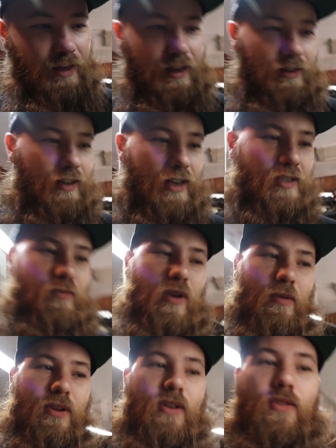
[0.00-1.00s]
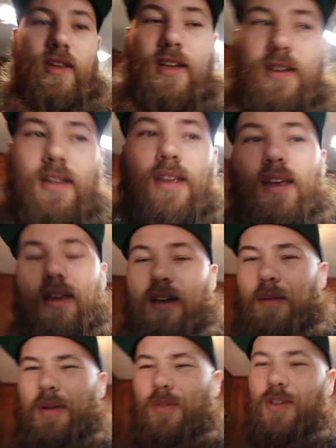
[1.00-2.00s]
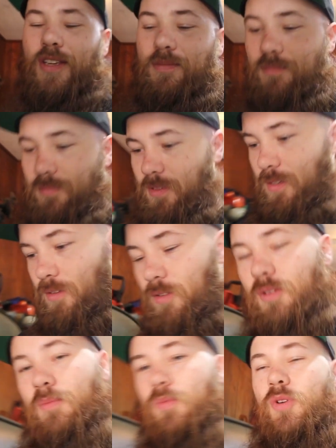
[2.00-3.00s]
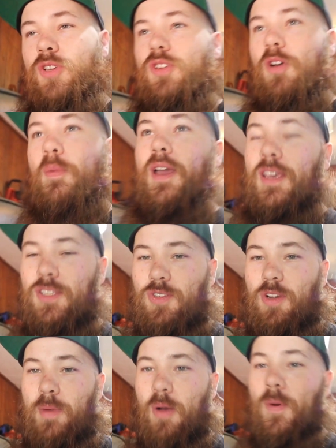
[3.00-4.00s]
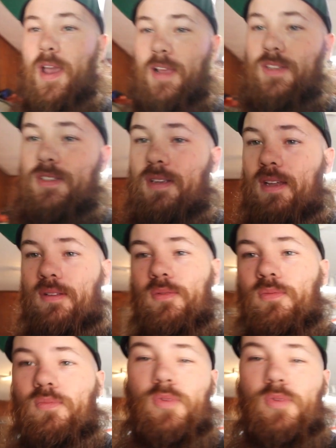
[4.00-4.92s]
that. You guys probably know that. I'm not really, well, you know my history about wagons. I don't